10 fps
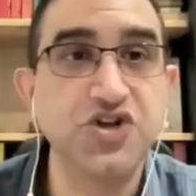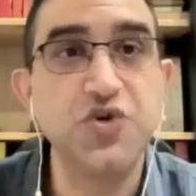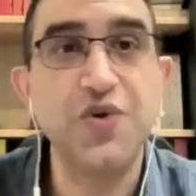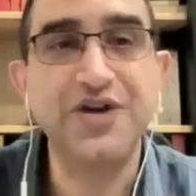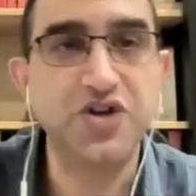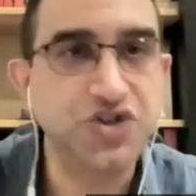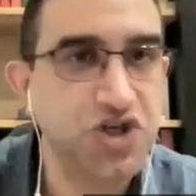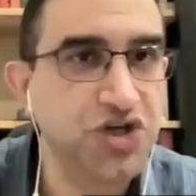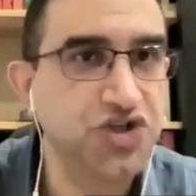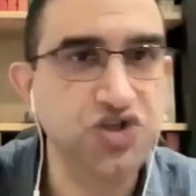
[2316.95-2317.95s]
You had your
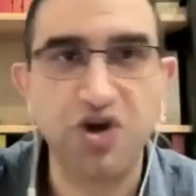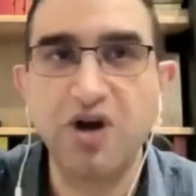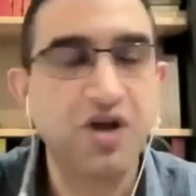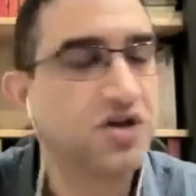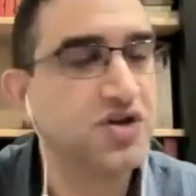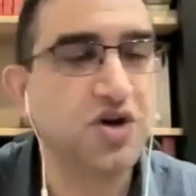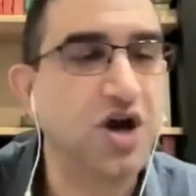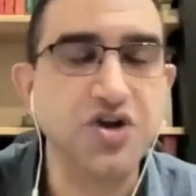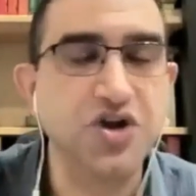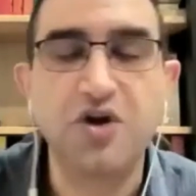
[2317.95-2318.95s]
church or,
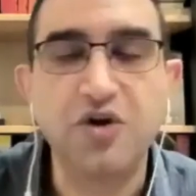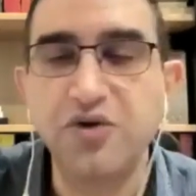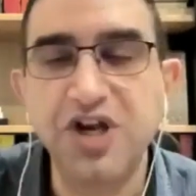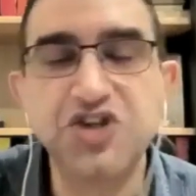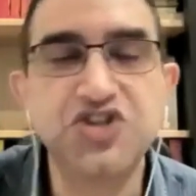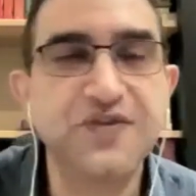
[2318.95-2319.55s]
religious